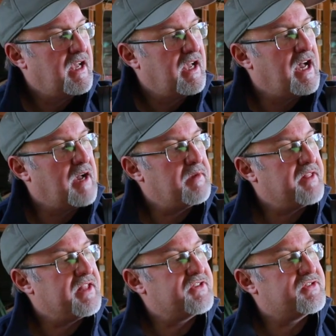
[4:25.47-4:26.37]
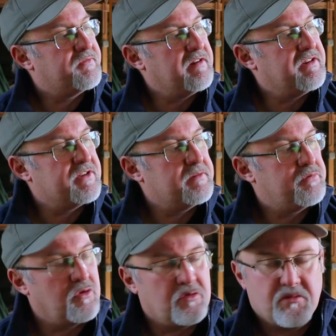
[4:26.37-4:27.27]
And that's a very
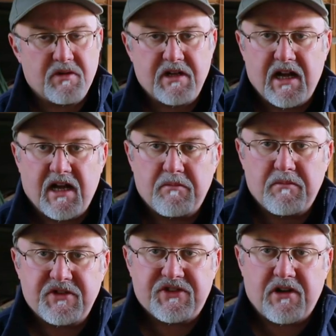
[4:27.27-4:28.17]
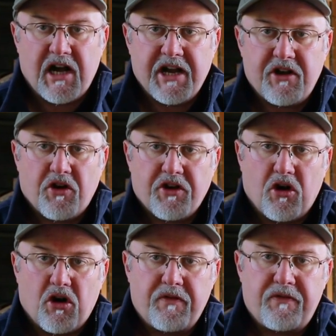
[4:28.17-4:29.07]
simple slide on and
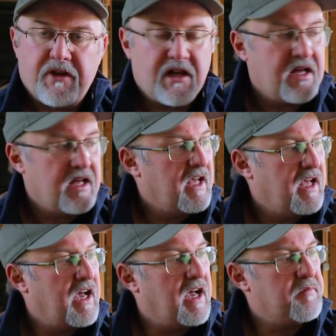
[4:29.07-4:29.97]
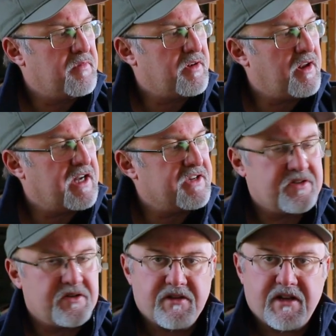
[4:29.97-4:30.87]
off. Nice
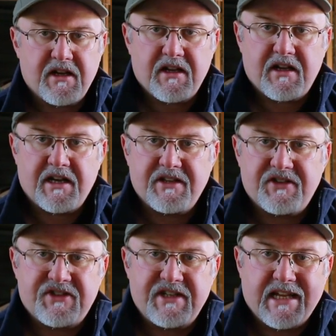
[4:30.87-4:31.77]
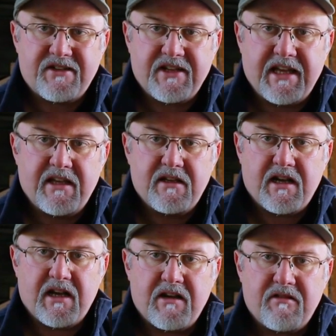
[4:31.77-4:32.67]
and kind of snickety,
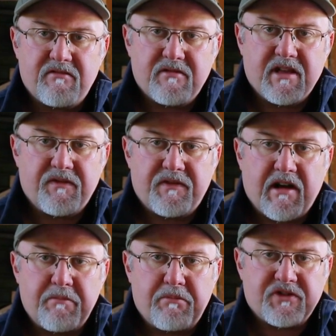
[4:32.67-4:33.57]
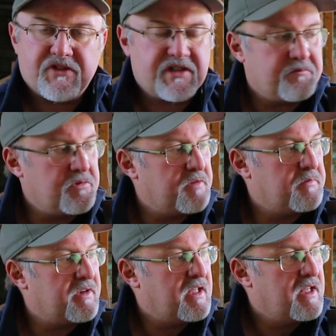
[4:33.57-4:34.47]
very positive
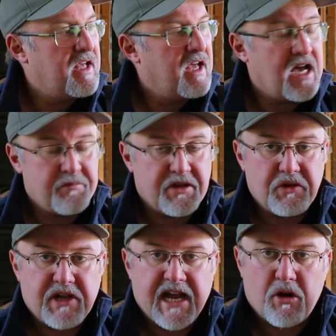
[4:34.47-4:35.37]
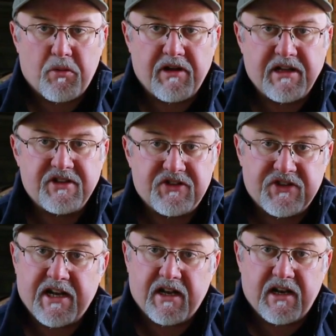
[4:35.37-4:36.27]
movement. But you can operate it
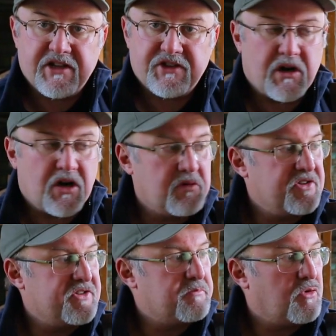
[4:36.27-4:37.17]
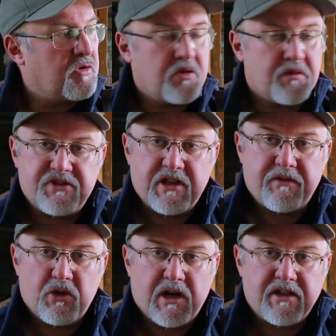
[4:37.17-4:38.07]
silently as well, which is important obviously
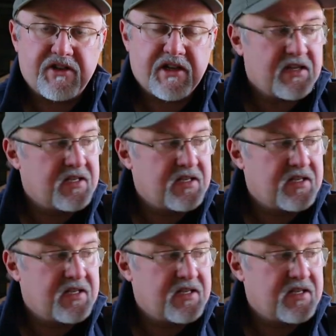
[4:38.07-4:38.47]
if you're hunting.